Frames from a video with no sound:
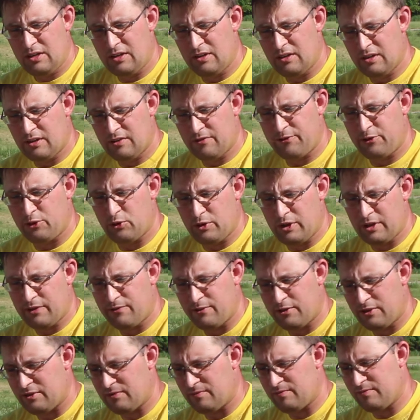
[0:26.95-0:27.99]
a few
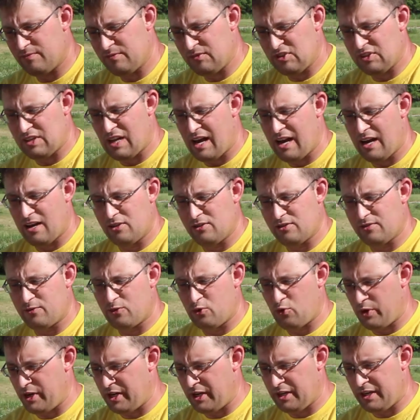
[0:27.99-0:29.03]
different styles of
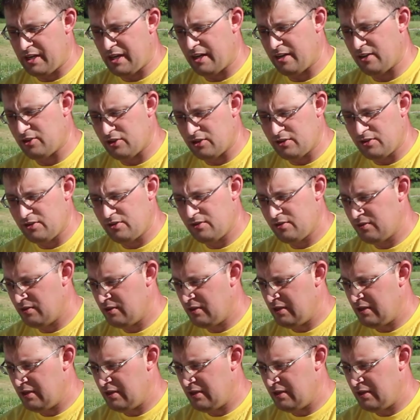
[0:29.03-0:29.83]
queen cages.